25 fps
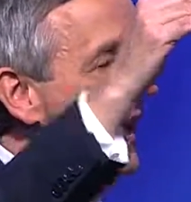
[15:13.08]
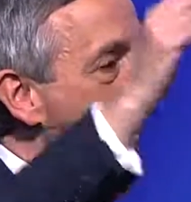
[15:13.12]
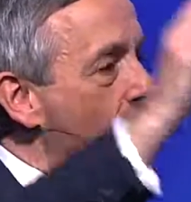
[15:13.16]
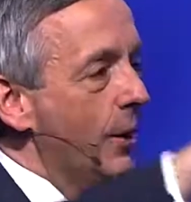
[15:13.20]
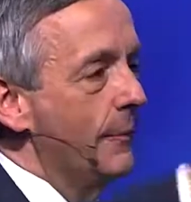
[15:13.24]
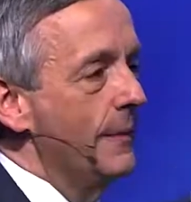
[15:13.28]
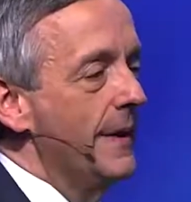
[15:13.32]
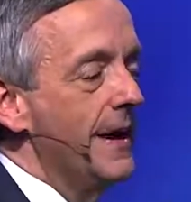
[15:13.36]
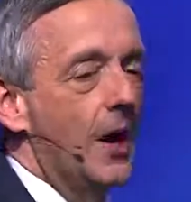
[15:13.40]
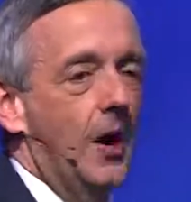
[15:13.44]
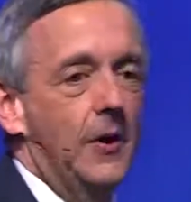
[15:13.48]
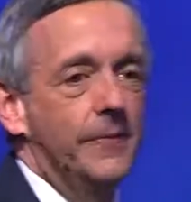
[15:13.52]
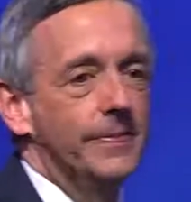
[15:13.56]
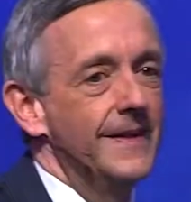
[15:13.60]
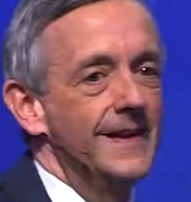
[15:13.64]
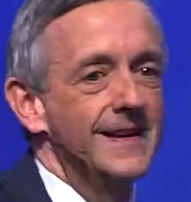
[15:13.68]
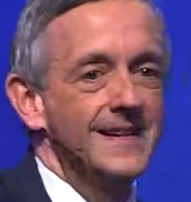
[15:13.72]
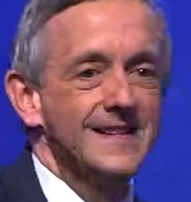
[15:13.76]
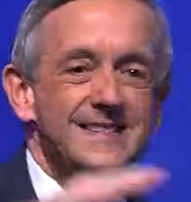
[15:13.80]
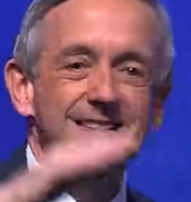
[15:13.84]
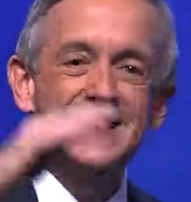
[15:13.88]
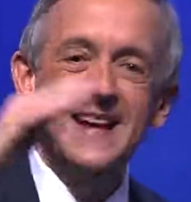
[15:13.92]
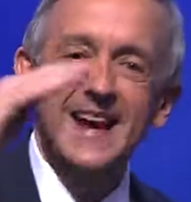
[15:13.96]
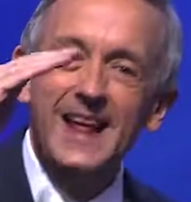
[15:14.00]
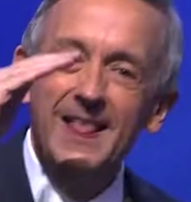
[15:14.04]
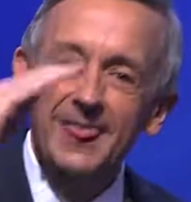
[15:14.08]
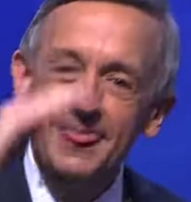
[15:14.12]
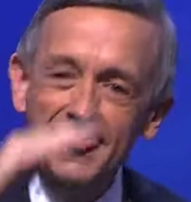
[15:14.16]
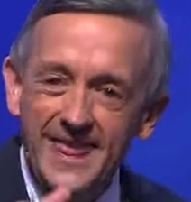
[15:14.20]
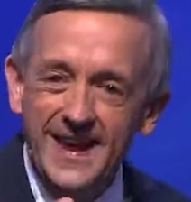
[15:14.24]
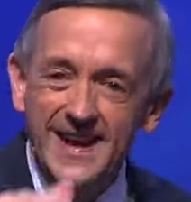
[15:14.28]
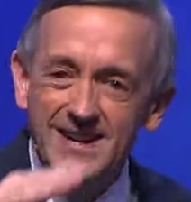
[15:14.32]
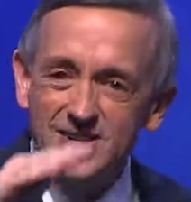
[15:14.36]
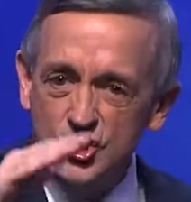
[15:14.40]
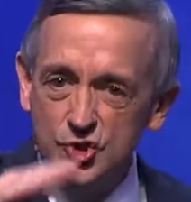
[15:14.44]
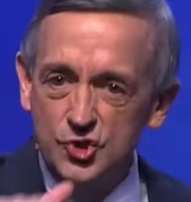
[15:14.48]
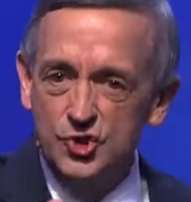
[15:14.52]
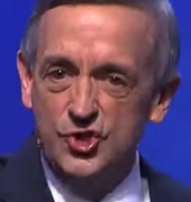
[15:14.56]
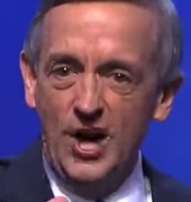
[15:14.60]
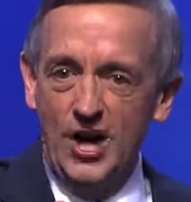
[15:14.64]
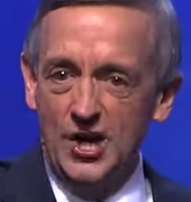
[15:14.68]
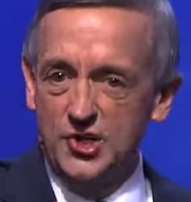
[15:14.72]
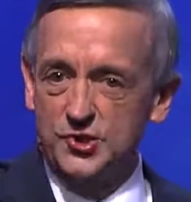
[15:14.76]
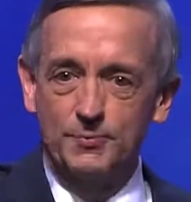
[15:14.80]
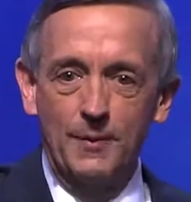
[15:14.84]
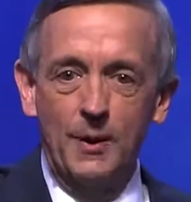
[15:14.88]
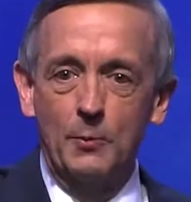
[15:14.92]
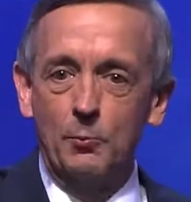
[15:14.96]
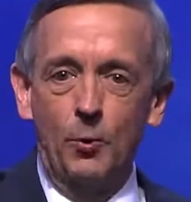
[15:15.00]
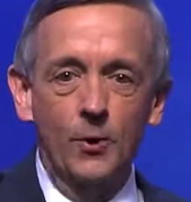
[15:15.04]
Hear me on this. This
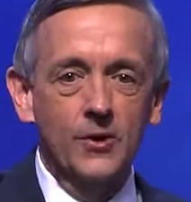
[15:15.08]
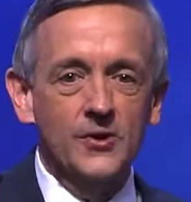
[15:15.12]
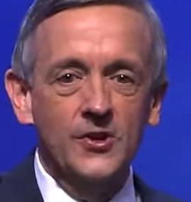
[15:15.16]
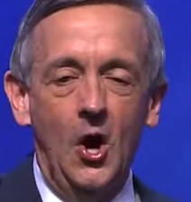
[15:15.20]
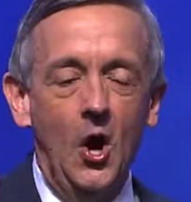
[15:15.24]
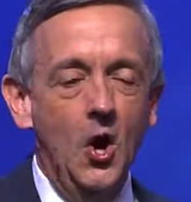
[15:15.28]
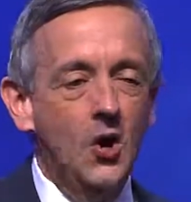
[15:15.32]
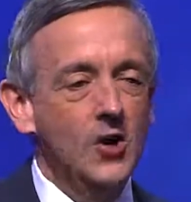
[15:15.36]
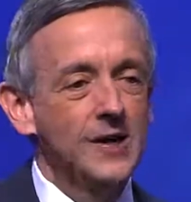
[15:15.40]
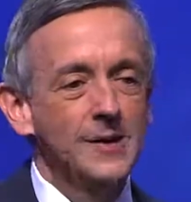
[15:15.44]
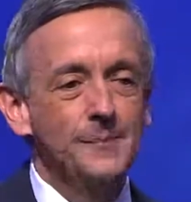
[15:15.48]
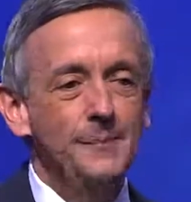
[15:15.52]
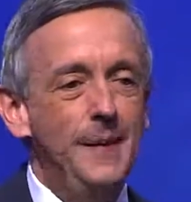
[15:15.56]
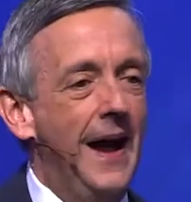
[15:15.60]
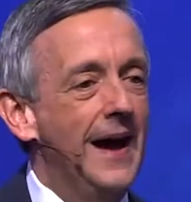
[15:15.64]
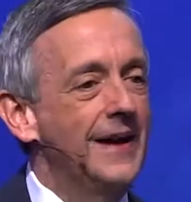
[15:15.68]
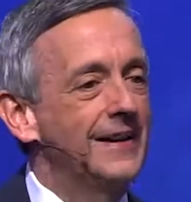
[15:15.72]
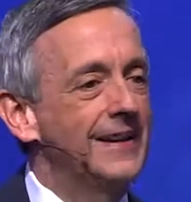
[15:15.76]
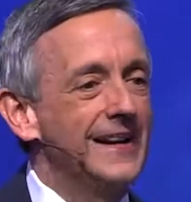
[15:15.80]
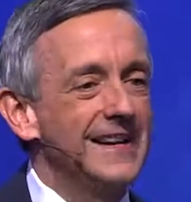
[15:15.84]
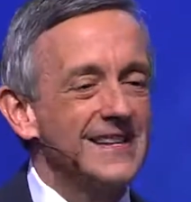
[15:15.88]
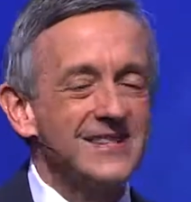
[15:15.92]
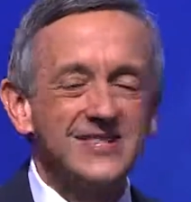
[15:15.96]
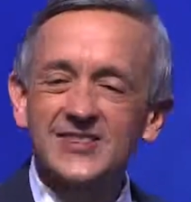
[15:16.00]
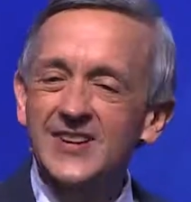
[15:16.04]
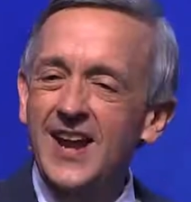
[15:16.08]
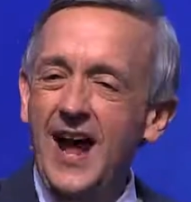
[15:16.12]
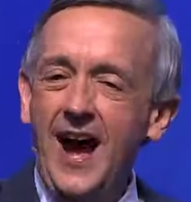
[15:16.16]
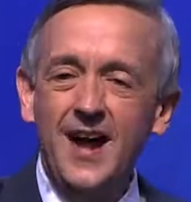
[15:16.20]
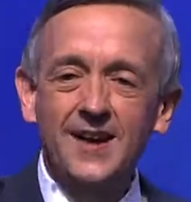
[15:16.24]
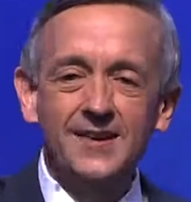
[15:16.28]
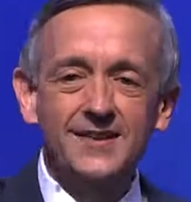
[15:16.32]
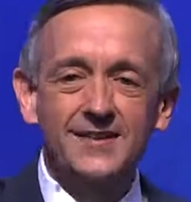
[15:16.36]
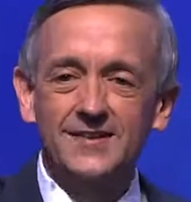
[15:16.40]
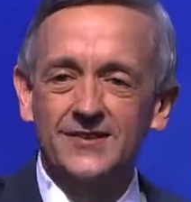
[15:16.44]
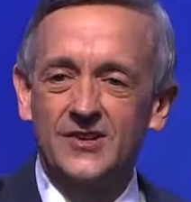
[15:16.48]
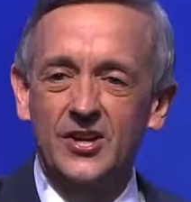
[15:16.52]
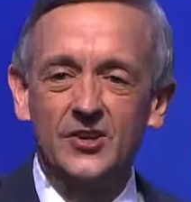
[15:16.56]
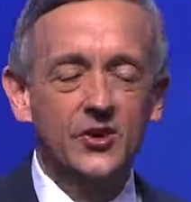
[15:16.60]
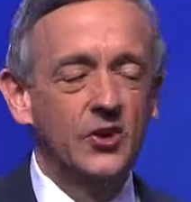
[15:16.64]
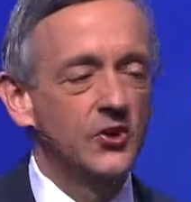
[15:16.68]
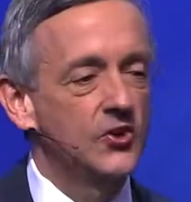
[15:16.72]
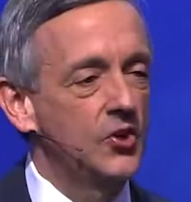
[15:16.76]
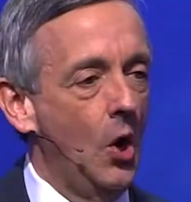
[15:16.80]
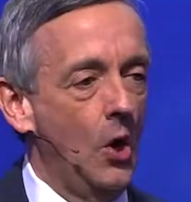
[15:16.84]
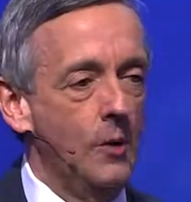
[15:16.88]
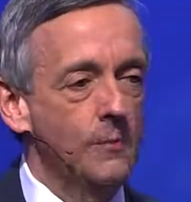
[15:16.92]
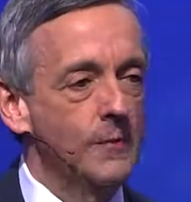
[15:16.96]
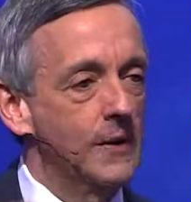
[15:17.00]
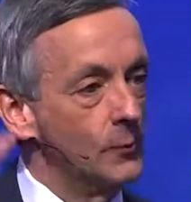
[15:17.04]
judgment we're talking about is not to
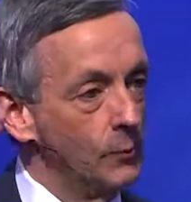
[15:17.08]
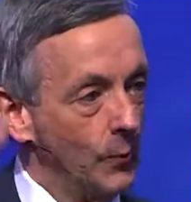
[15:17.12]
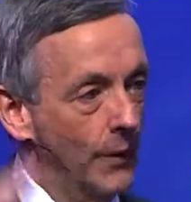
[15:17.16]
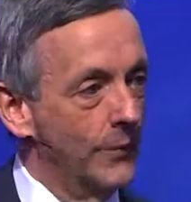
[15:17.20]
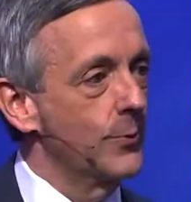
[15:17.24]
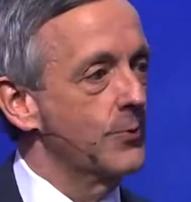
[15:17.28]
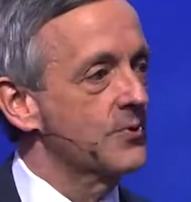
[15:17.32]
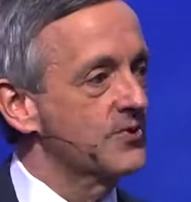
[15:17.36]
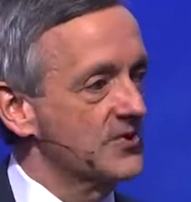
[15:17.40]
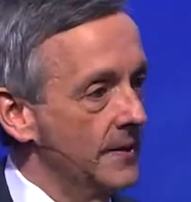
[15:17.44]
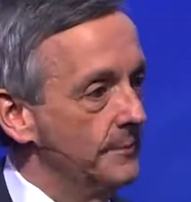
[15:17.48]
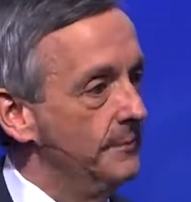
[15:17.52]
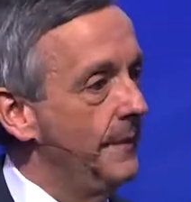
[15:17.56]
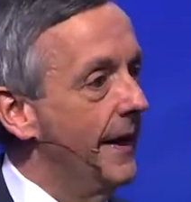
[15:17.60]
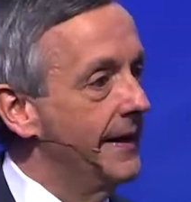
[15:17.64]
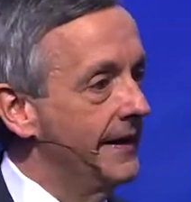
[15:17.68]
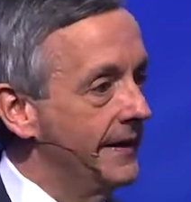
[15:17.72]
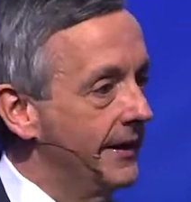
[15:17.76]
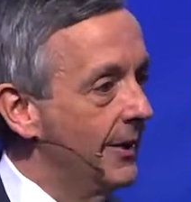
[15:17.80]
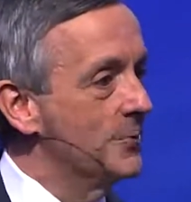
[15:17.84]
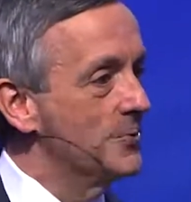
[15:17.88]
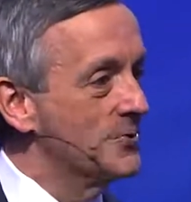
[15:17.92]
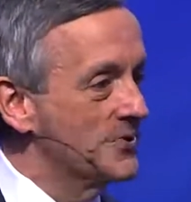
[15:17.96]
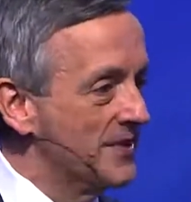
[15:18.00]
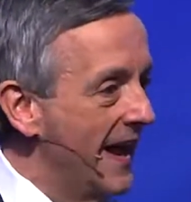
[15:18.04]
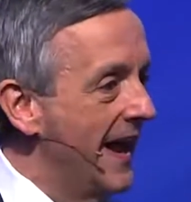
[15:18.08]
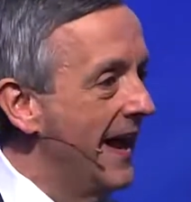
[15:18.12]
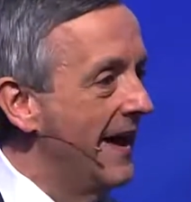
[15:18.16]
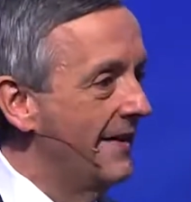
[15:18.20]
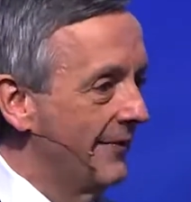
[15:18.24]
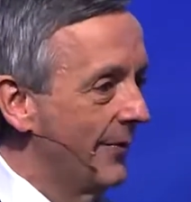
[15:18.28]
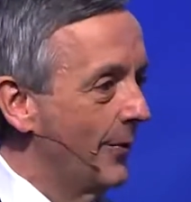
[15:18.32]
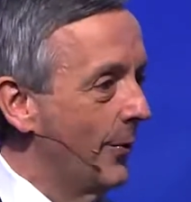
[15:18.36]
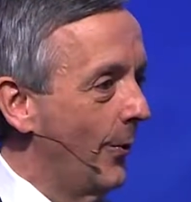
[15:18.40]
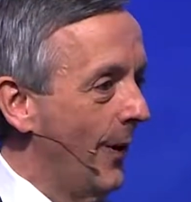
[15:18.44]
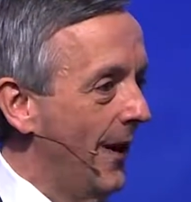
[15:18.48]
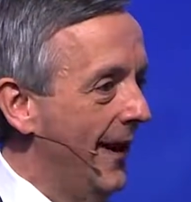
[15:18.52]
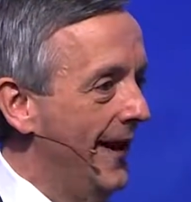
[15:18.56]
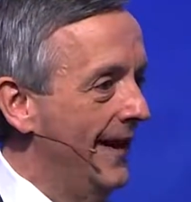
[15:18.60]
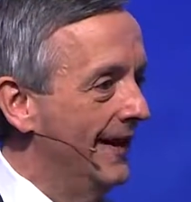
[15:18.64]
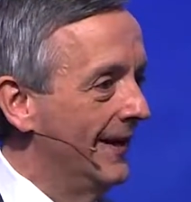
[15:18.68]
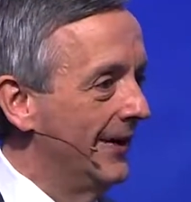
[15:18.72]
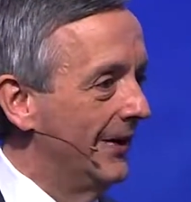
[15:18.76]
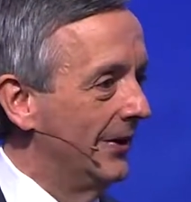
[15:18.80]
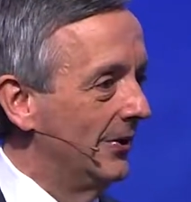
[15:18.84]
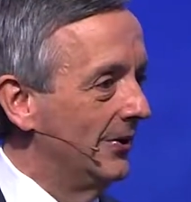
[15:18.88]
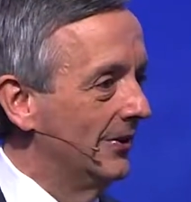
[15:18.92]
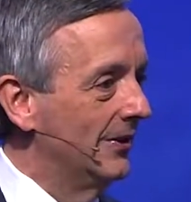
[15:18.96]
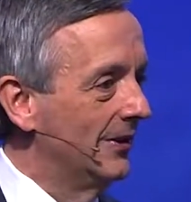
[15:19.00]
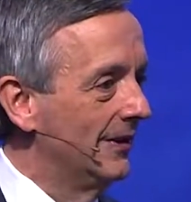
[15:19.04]
determine whether somebody goes to heaven or
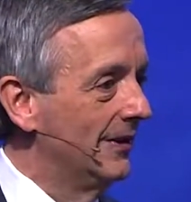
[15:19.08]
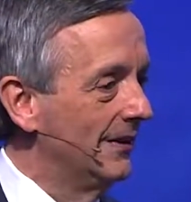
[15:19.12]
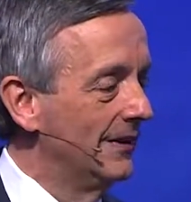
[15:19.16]
hell.